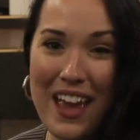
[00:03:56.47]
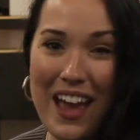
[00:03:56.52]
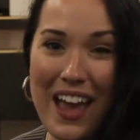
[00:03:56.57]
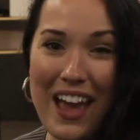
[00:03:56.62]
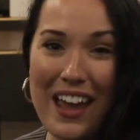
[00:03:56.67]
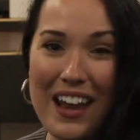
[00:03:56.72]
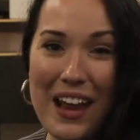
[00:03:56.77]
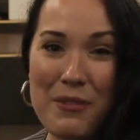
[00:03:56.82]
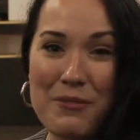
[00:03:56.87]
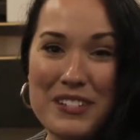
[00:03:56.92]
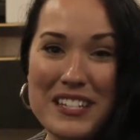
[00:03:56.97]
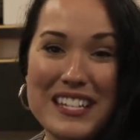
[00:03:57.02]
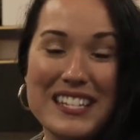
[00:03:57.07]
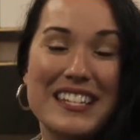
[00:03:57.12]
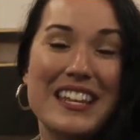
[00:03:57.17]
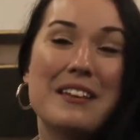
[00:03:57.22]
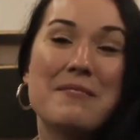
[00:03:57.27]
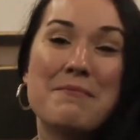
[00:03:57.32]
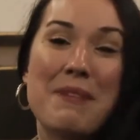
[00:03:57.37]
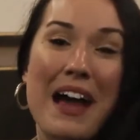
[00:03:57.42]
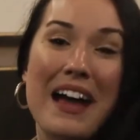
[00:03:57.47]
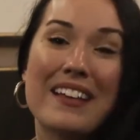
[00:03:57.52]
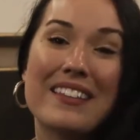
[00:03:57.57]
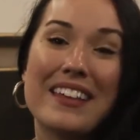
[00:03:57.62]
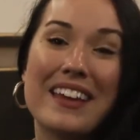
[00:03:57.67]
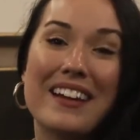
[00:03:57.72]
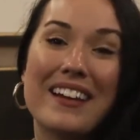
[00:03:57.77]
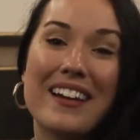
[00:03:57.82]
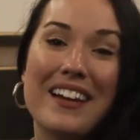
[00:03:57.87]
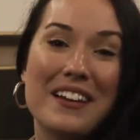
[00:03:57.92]
And I would sit back
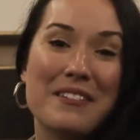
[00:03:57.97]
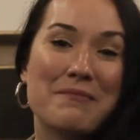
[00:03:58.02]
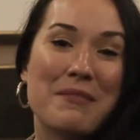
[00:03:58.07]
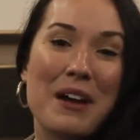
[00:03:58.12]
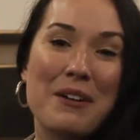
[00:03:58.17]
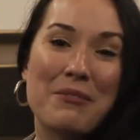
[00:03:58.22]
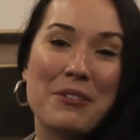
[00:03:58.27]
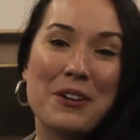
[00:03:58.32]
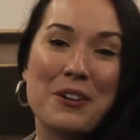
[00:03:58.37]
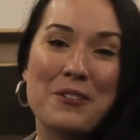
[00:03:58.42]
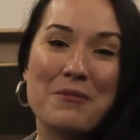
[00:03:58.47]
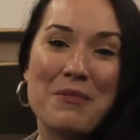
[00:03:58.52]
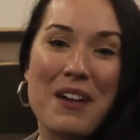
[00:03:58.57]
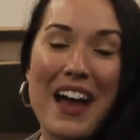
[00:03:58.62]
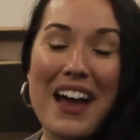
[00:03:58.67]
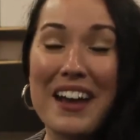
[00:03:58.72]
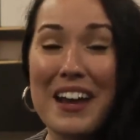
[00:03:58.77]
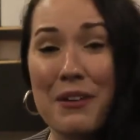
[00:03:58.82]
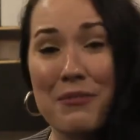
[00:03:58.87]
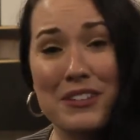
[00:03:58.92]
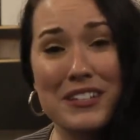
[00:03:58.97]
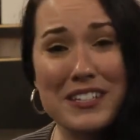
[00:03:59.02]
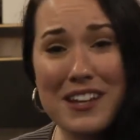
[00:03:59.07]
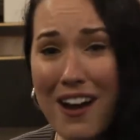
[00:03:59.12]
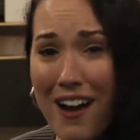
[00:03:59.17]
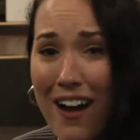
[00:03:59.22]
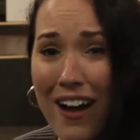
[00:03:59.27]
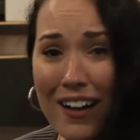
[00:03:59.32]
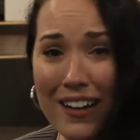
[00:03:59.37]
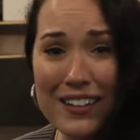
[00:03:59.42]
there in my room and I would
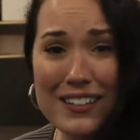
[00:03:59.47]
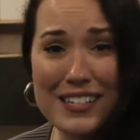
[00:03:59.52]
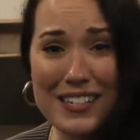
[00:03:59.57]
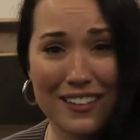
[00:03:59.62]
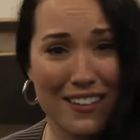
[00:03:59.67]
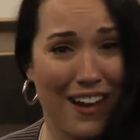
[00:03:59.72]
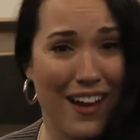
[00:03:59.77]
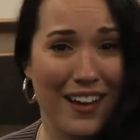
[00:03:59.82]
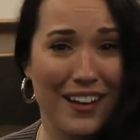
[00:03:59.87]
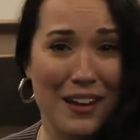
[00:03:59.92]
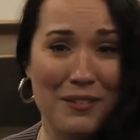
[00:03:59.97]
talk to God.